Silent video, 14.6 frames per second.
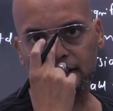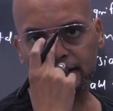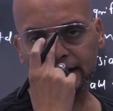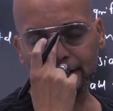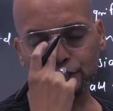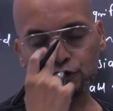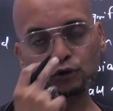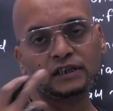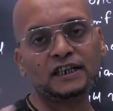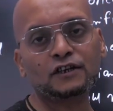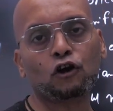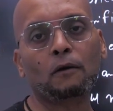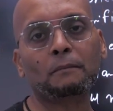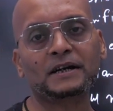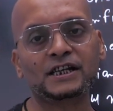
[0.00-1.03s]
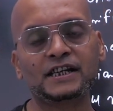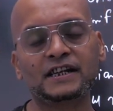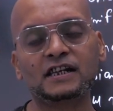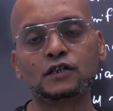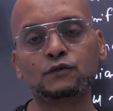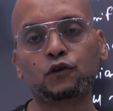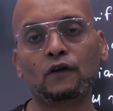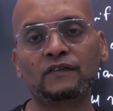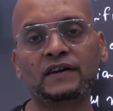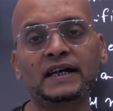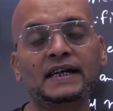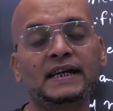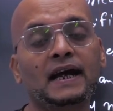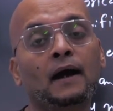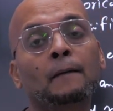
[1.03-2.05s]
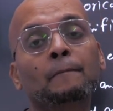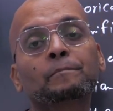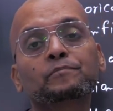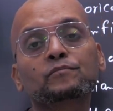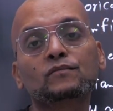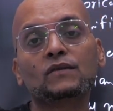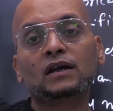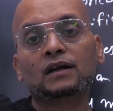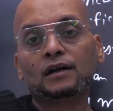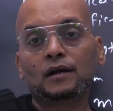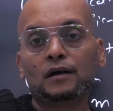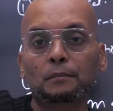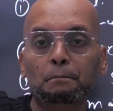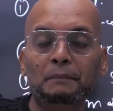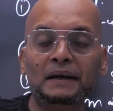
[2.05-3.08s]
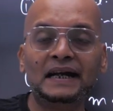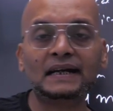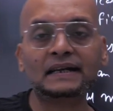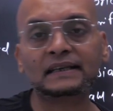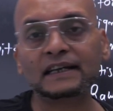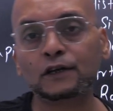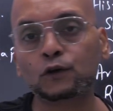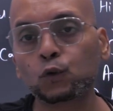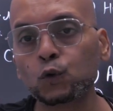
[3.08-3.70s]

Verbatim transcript: They took the raw materials from India, made the